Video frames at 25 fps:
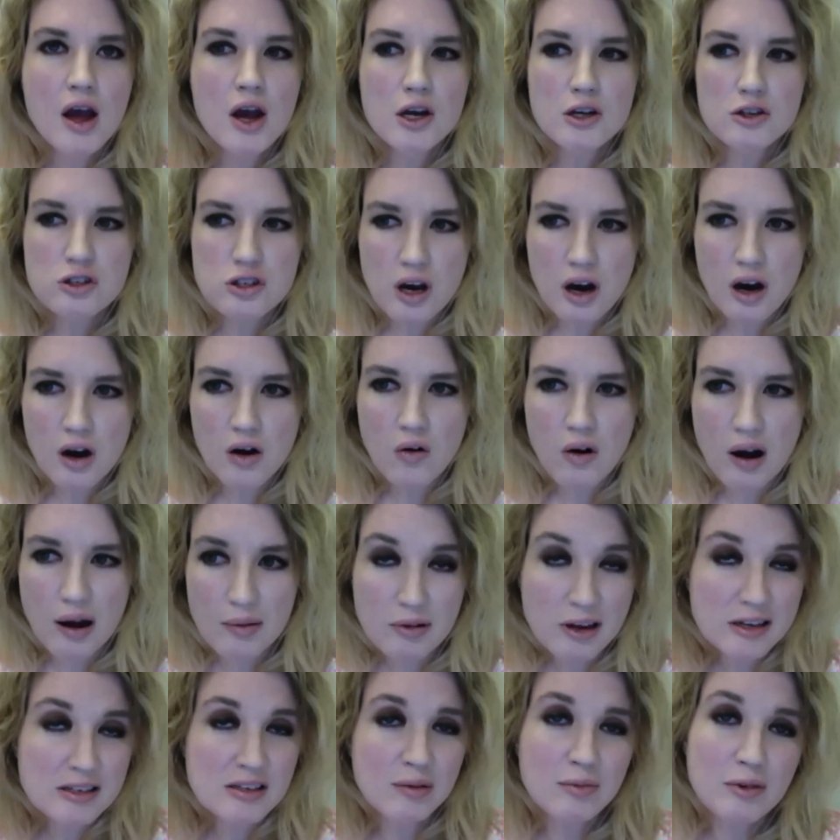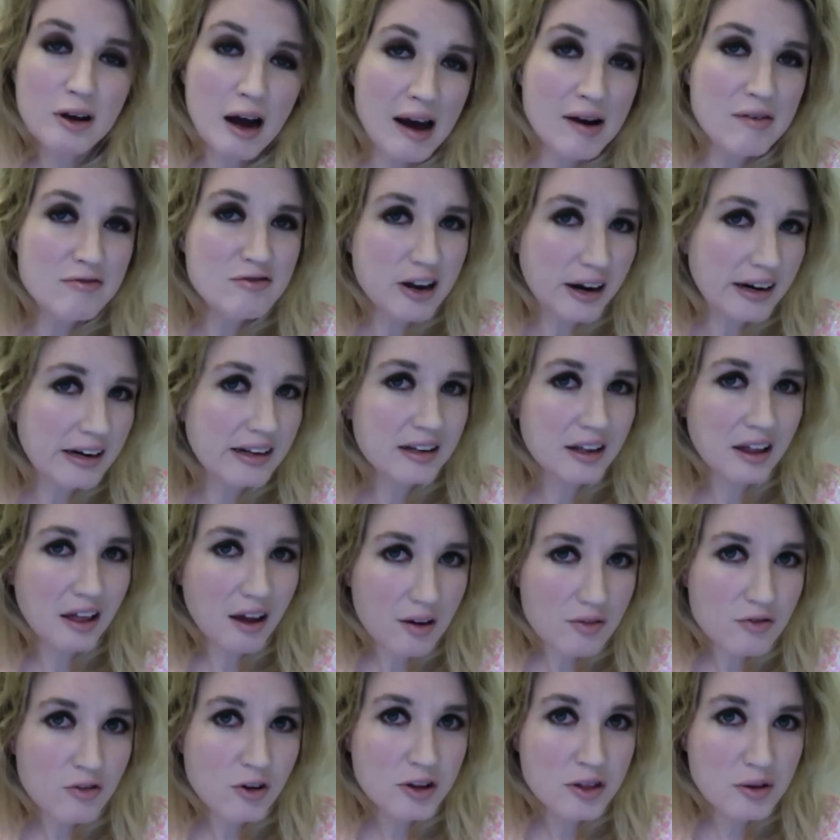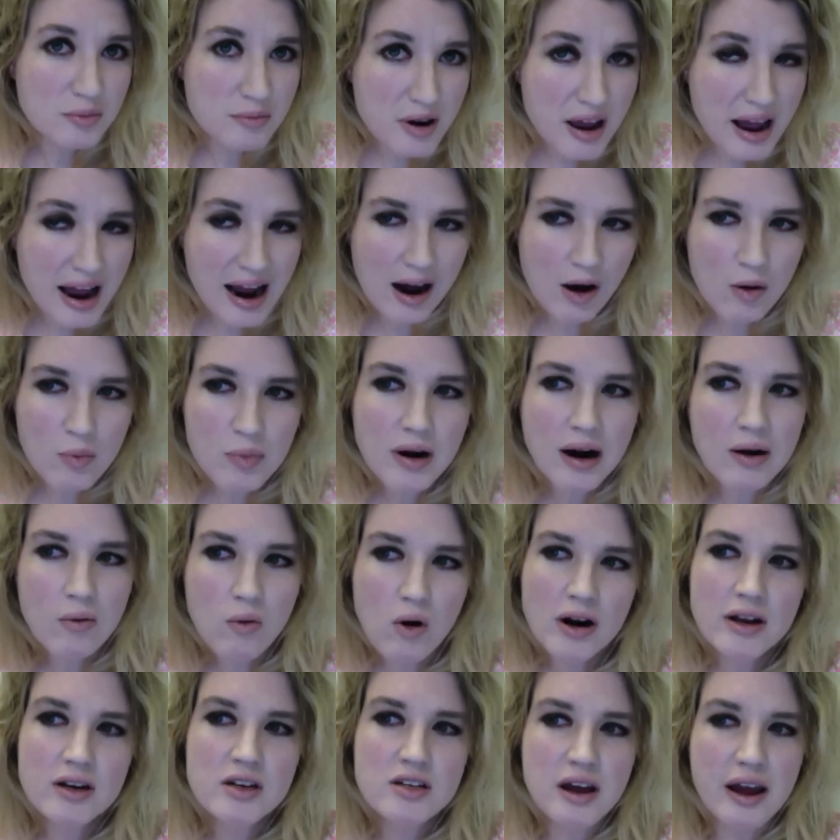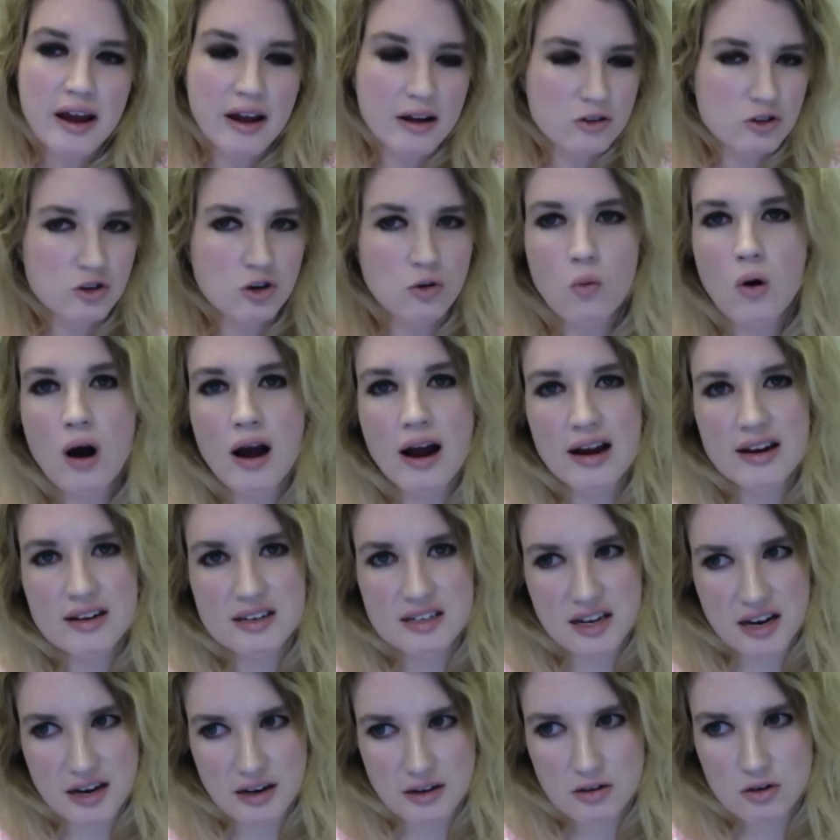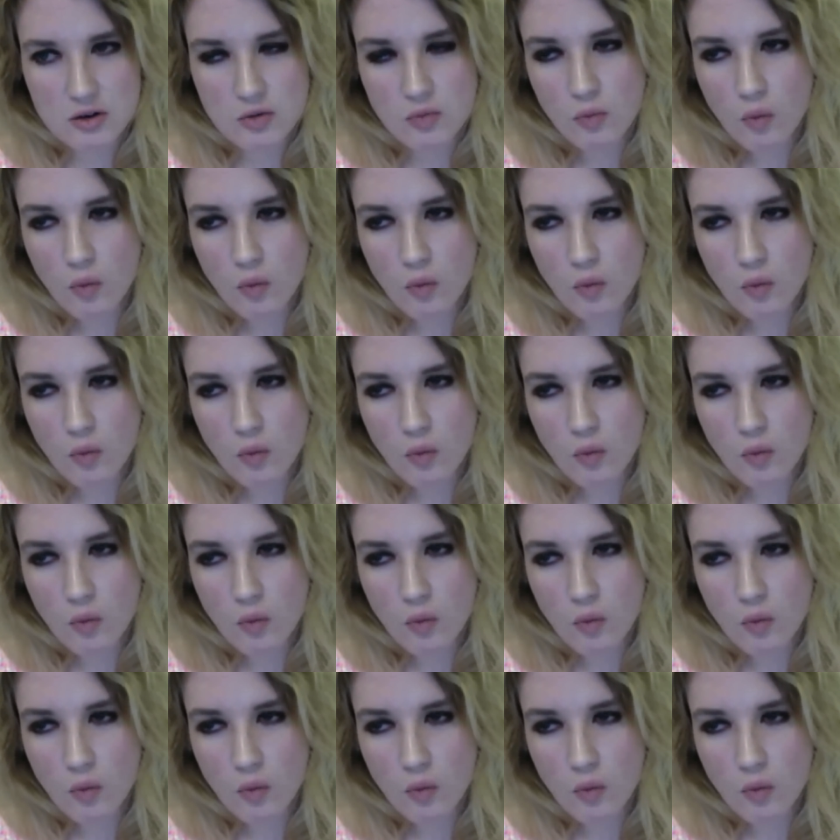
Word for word: So I guess I'm kind of technically covering them now, but I wanted to answer why I didn't.